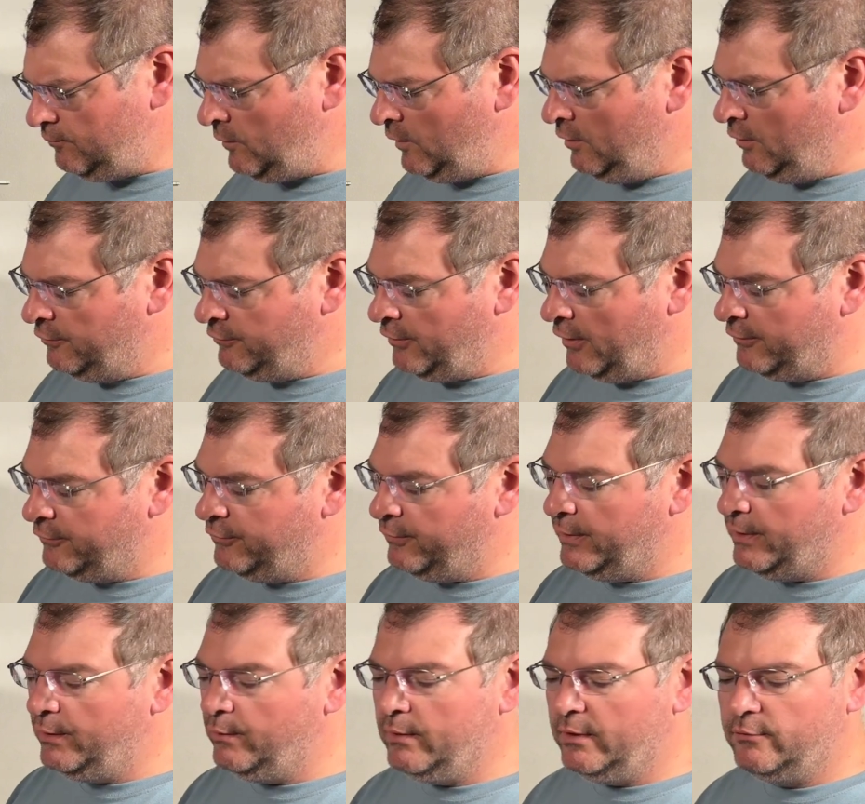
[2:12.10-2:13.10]
There's also
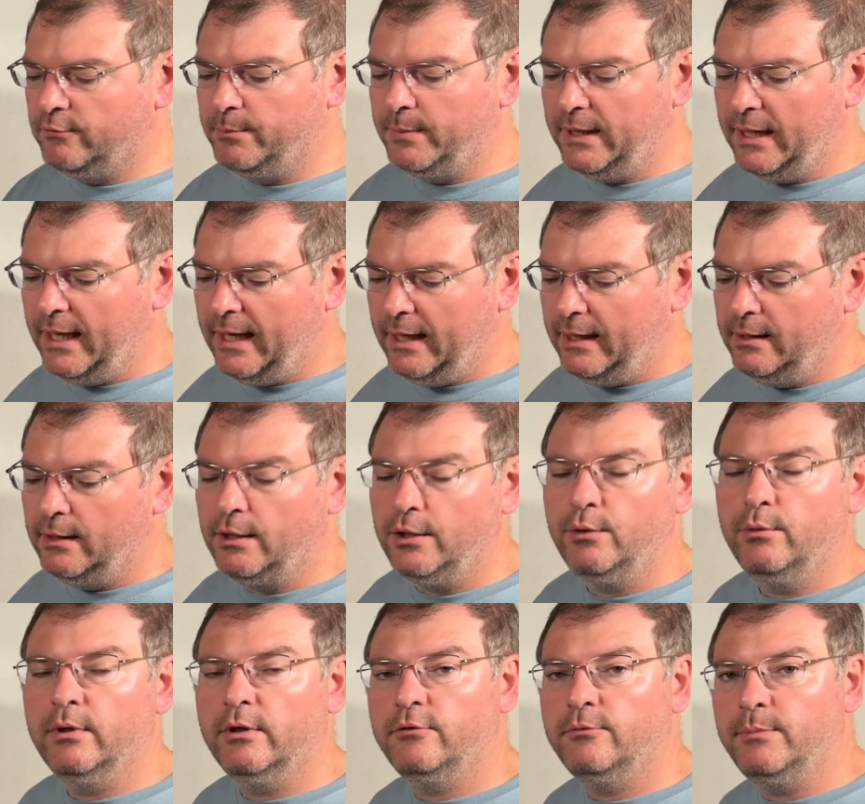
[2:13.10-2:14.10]
USB-A to
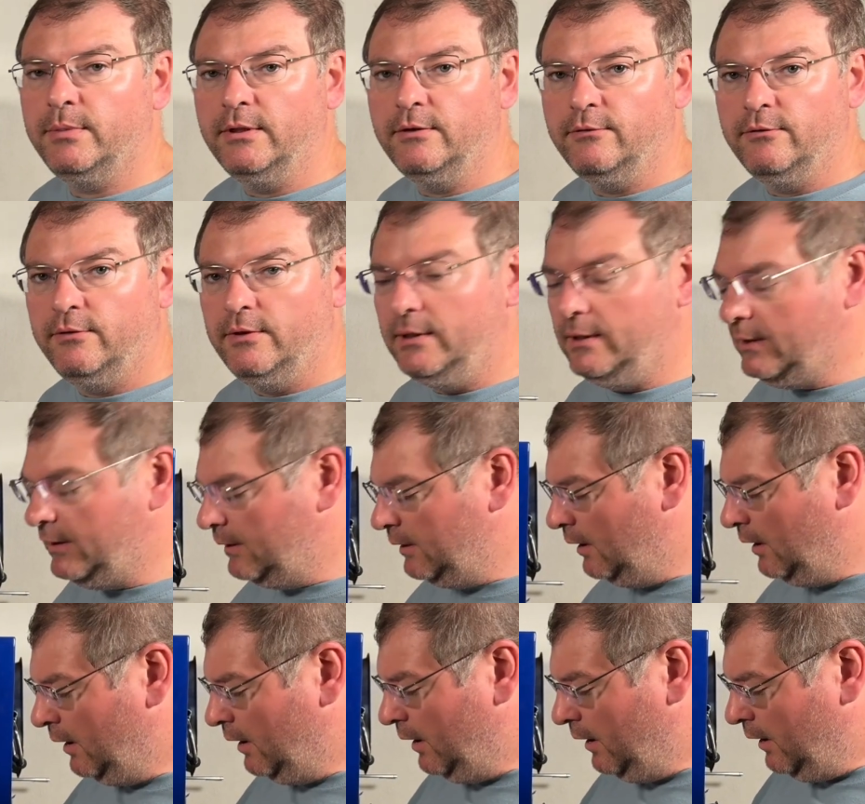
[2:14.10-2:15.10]
USB-C
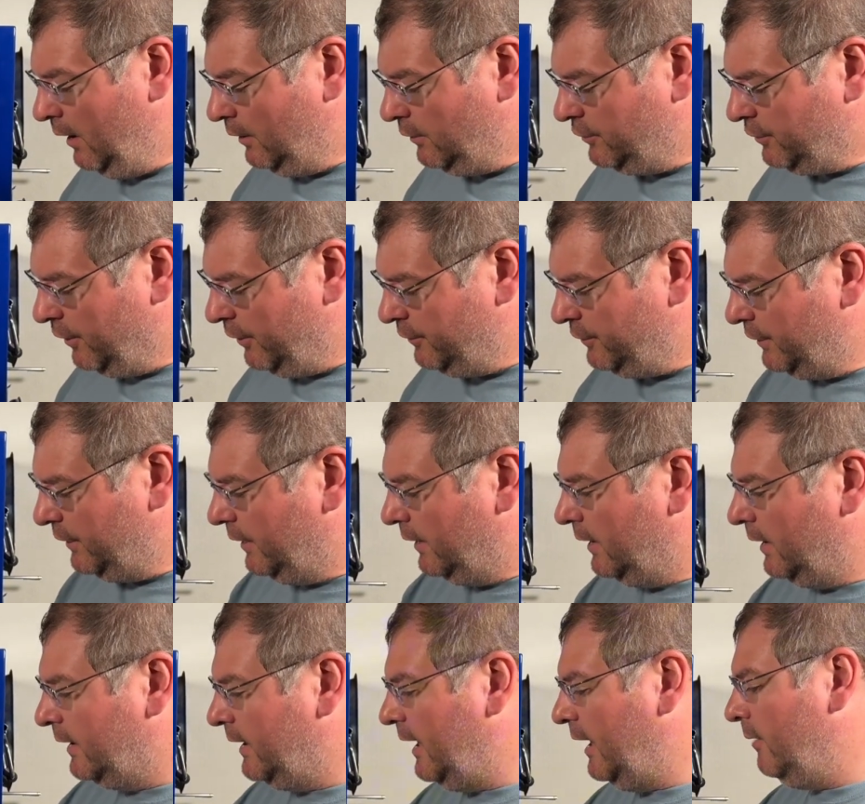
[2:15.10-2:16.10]
charging
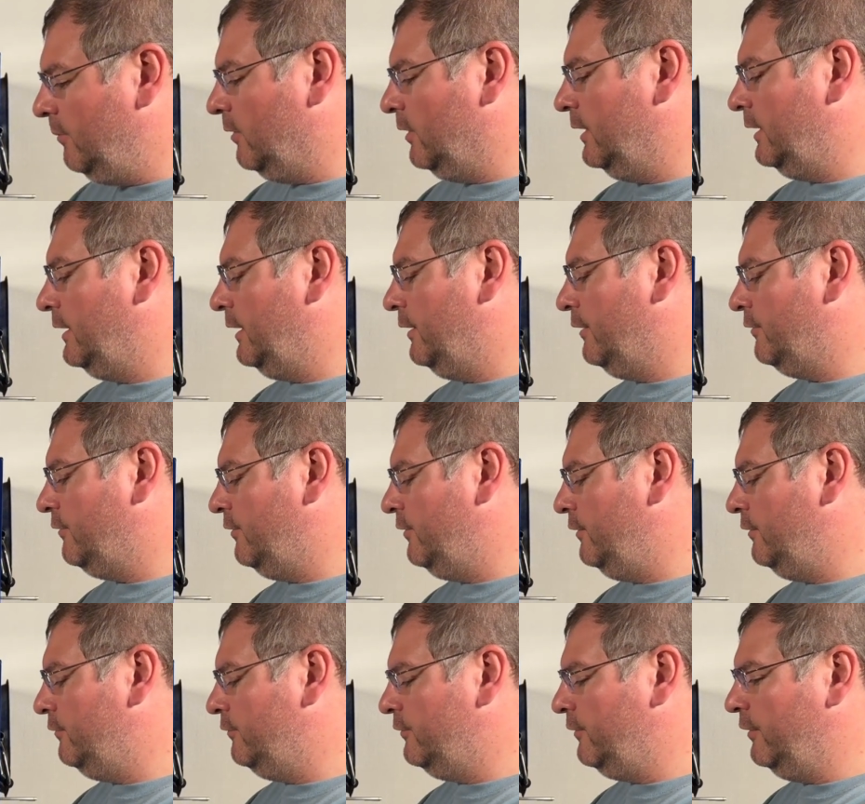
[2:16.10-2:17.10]
cable in here
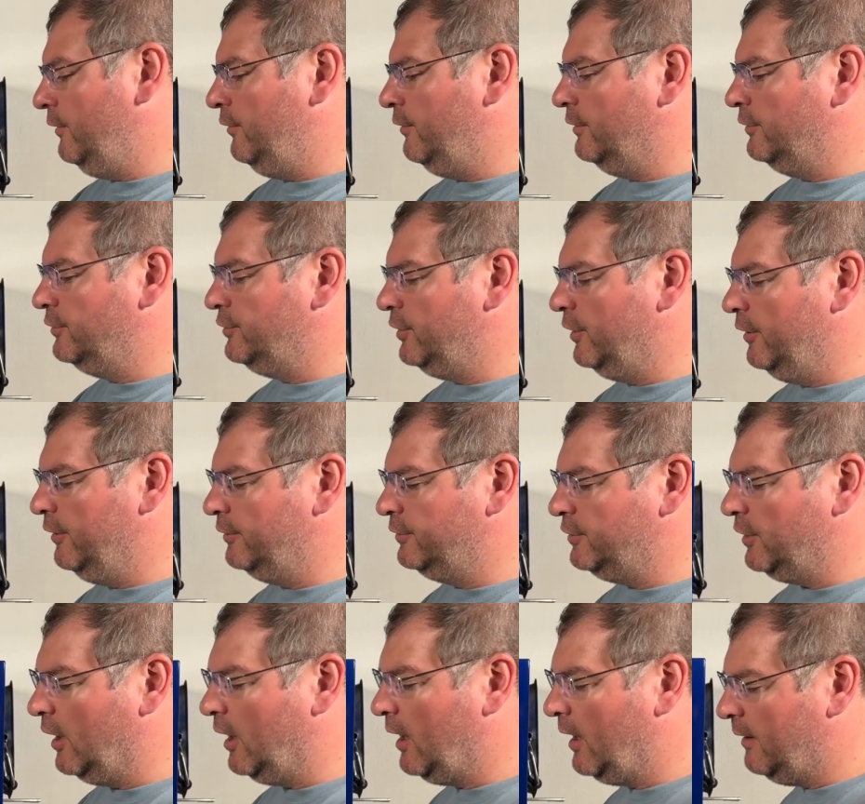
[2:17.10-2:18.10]
too, so that you can
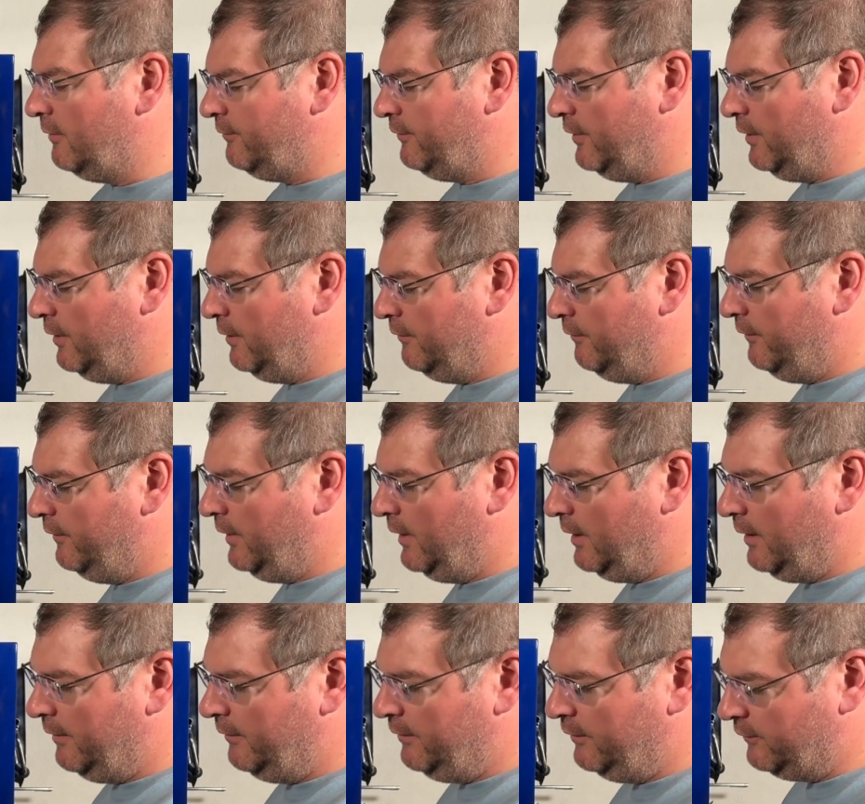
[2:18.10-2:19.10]
charge off
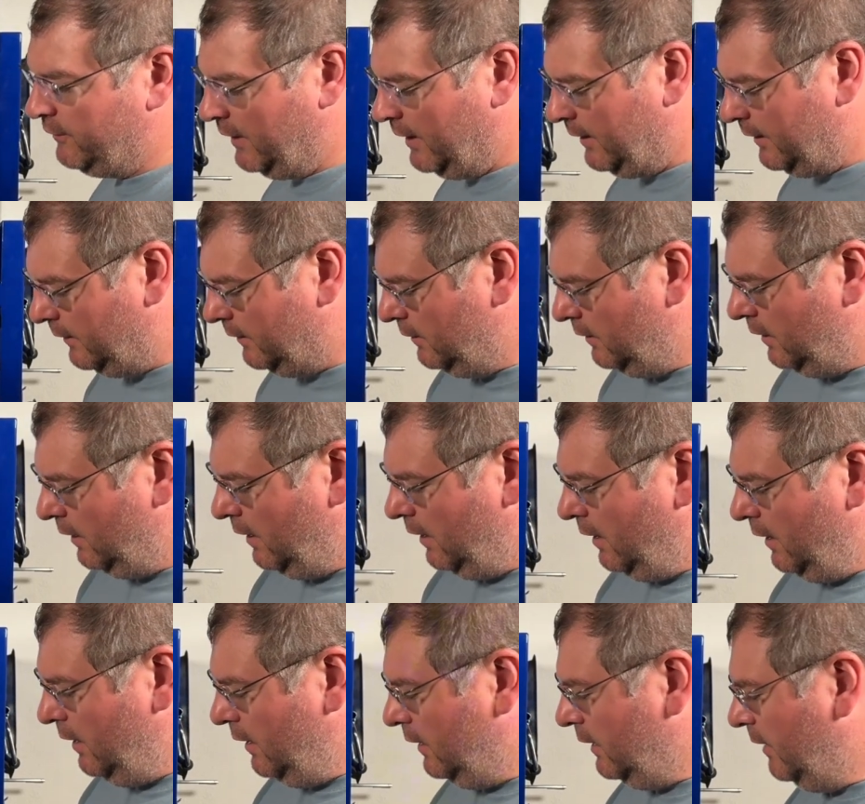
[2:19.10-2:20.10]
of this guy.
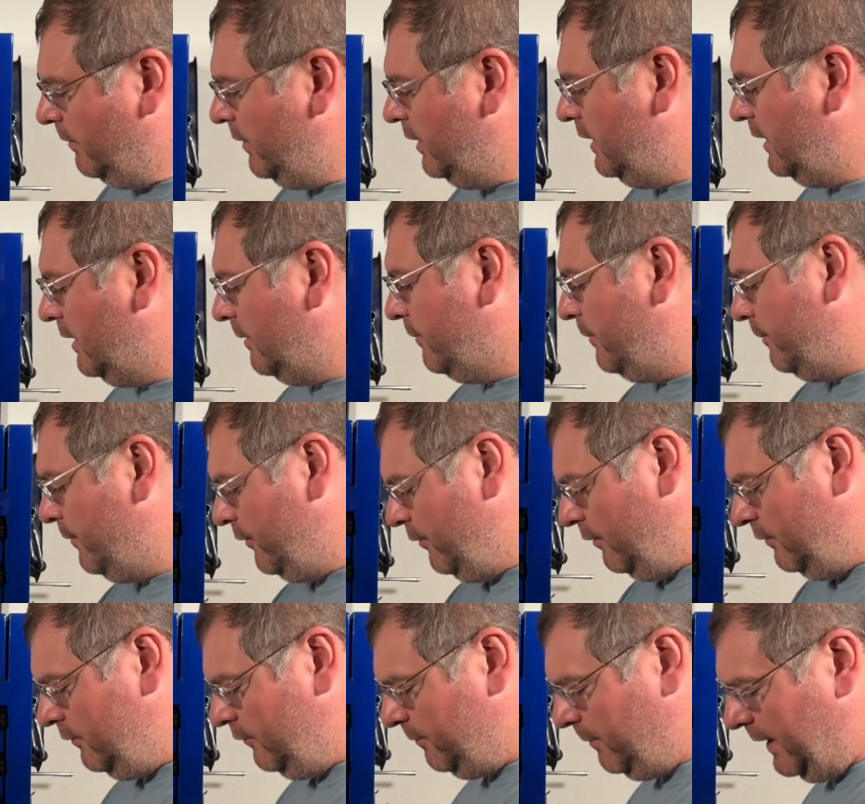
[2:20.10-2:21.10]
Let me
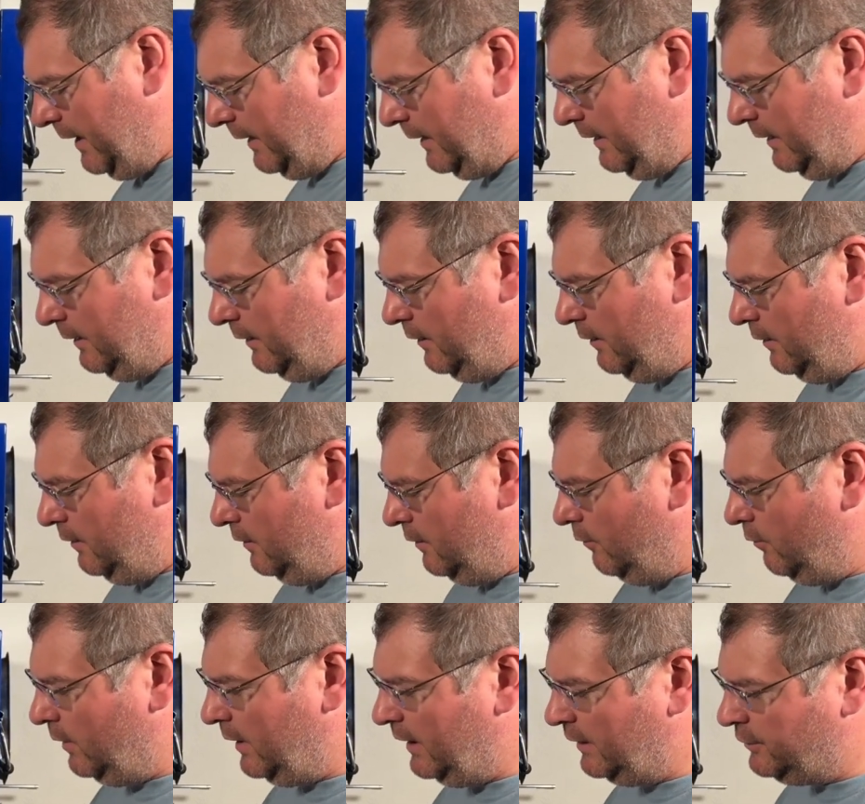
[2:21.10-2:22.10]
throw this back in here,
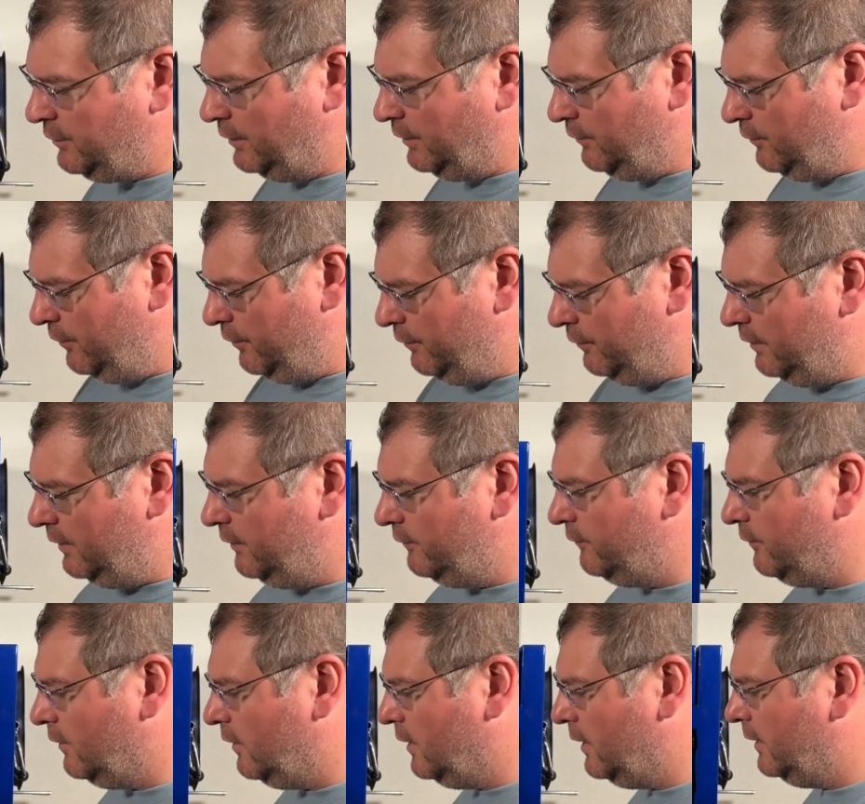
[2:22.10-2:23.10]
and we'll actually turn
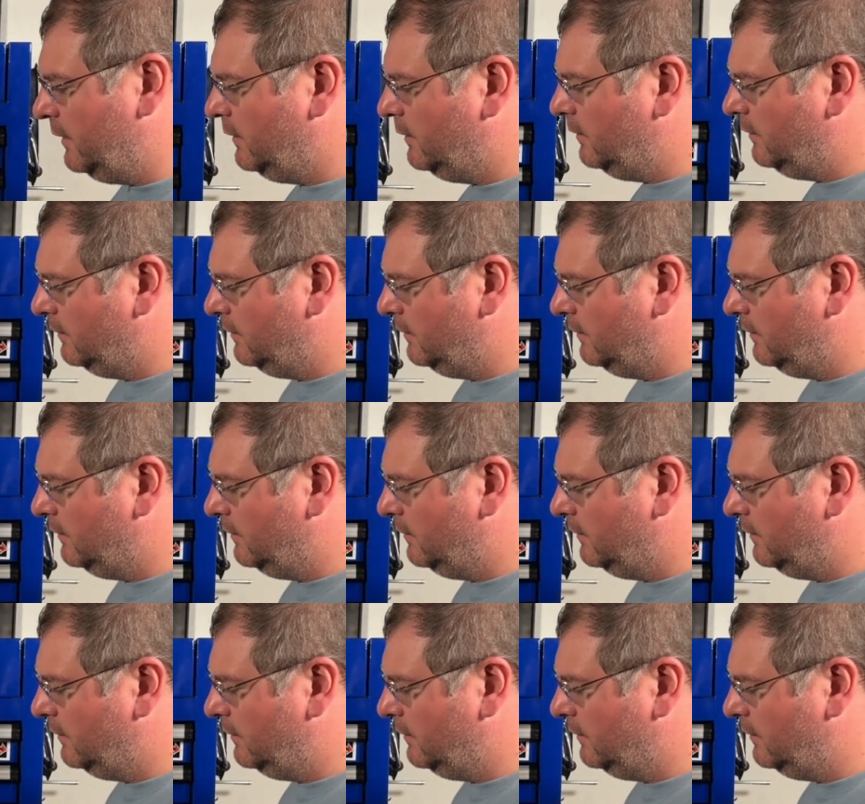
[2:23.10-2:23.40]
this on.